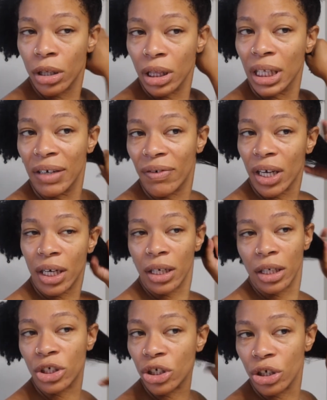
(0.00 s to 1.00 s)
leave-in
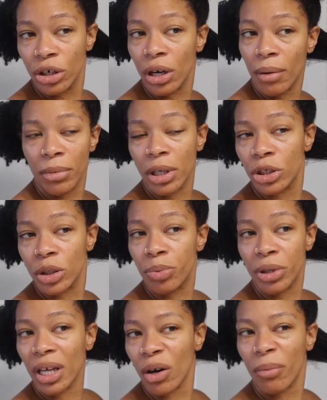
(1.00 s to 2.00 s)
conditioner, I'm gonna just
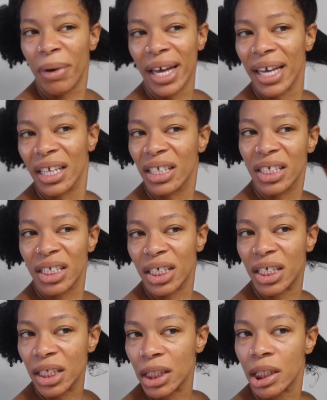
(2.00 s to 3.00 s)
put that on my ends
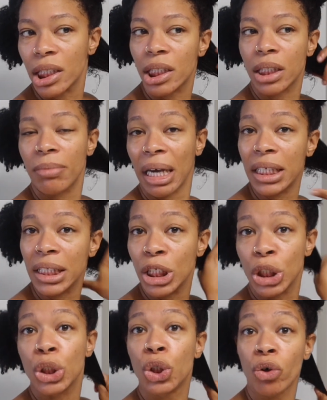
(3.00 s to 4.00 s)
because my ends
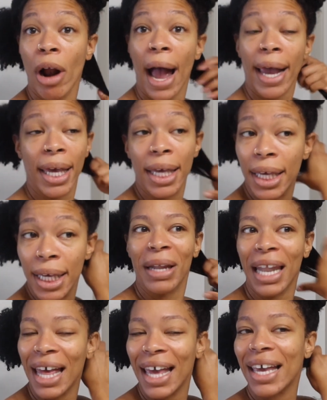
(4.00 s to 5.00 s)
is dry.
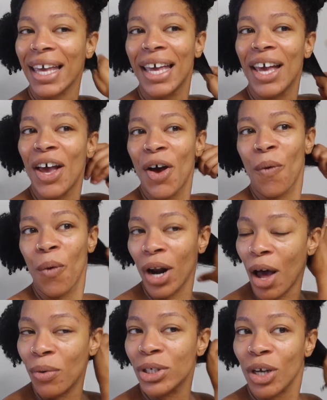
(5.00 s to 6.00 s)
But like, what
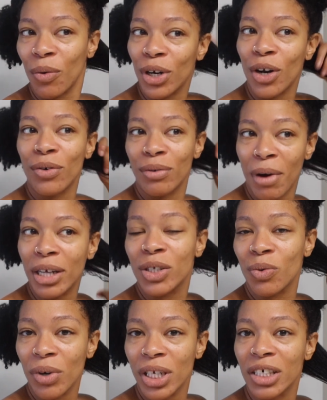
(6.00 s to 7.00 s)
I wish I would have known in my
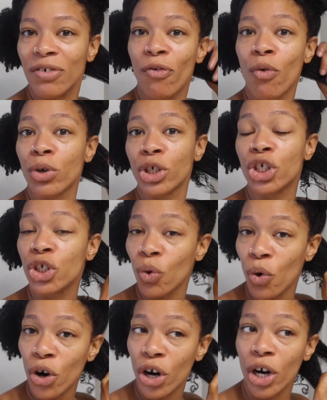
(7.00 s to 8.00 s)
20s for
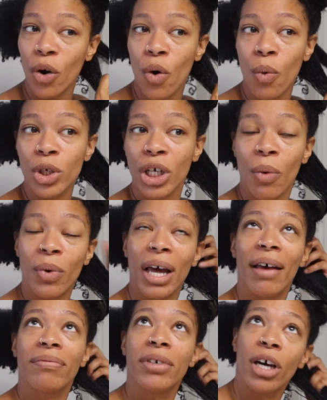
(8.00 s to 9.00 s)
sure, or wish I would
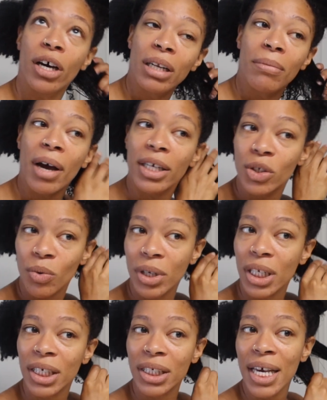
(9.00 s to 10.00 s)
have done in my
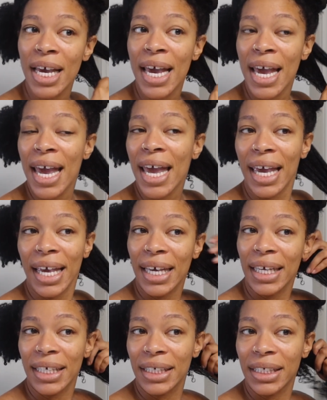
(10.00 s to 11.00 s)
20s,
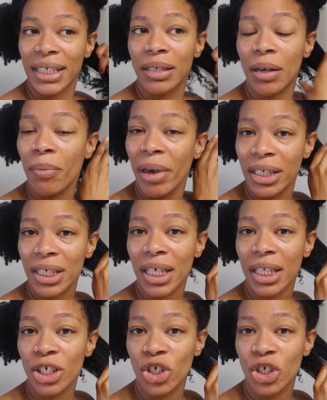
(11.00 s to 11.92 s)
is basically